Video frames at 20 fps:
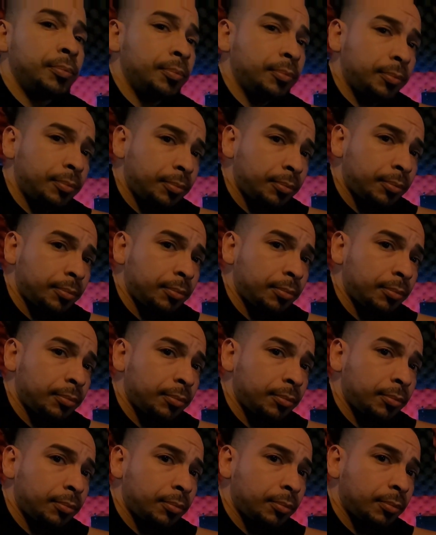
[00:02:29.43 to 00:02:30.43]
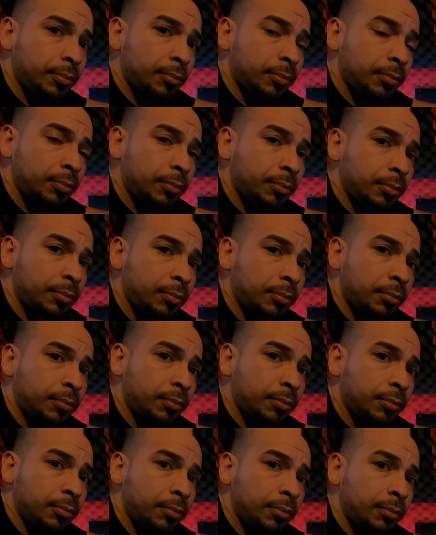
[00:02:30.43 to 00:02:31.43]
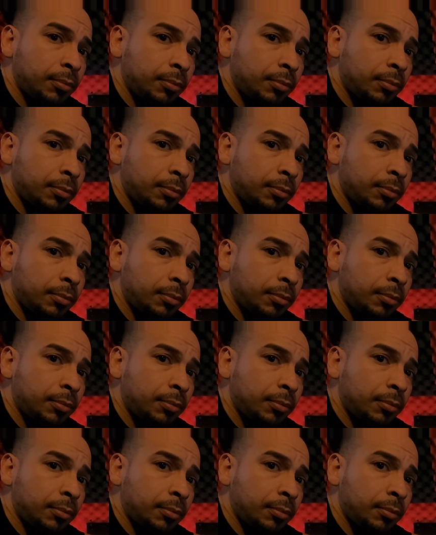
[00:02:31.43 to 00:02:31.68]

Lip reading: [no speech]